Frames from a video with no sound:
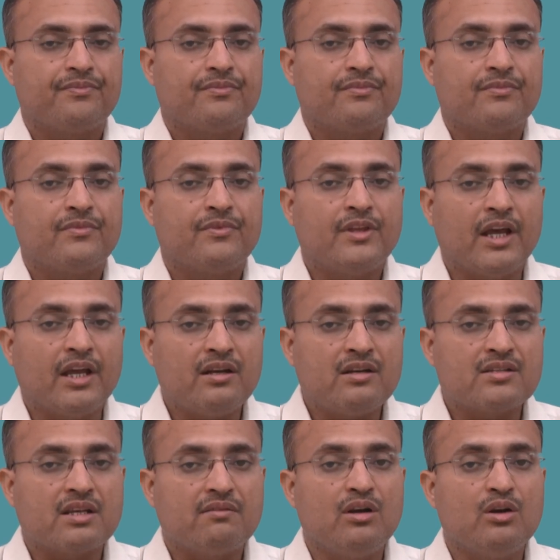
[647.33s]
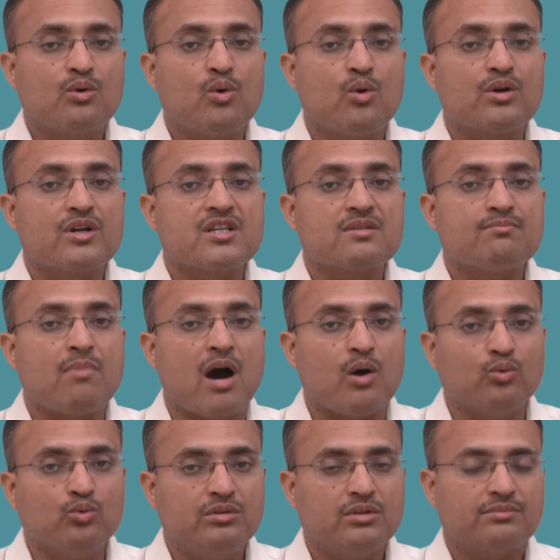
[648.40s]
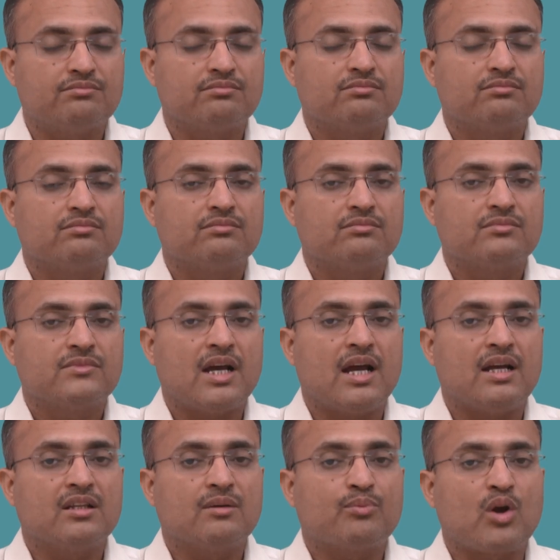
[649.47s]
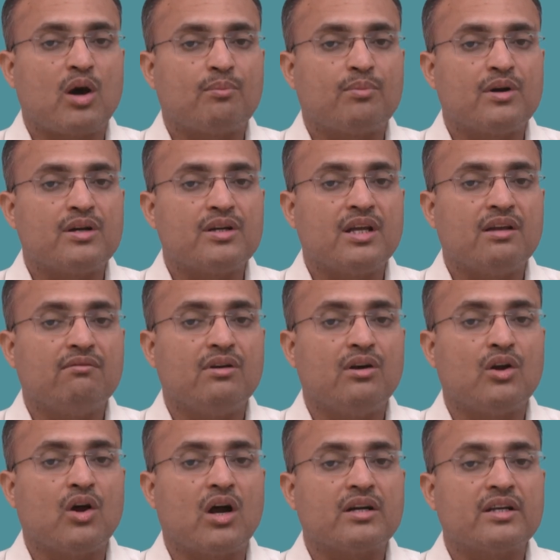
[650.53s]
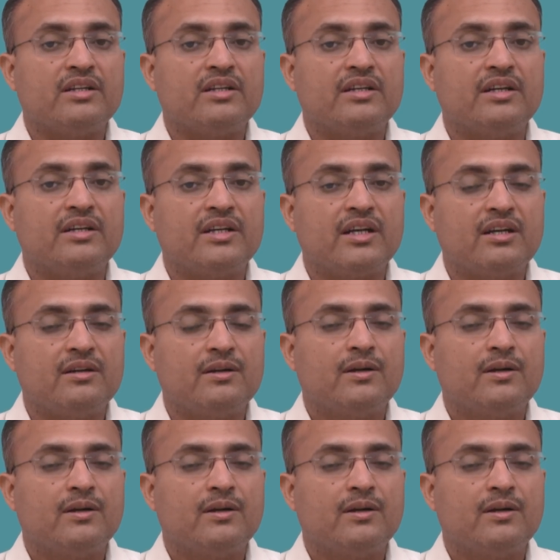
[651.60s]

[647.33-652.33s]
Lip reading: then civil court is bound and the property will not inherited